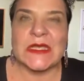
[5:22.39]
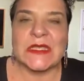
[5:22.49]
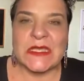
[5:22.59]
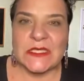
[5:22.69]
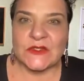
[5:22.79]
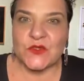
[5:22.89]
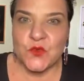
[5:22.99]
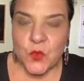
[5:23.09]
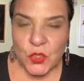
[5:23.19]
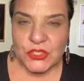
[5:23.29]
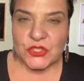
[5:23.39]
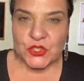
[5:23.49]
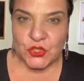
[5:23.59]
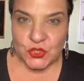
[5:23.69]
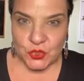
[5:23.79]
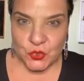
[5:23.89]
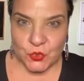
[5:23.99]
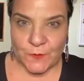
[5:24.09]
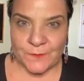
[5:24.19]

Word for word: things you want to do.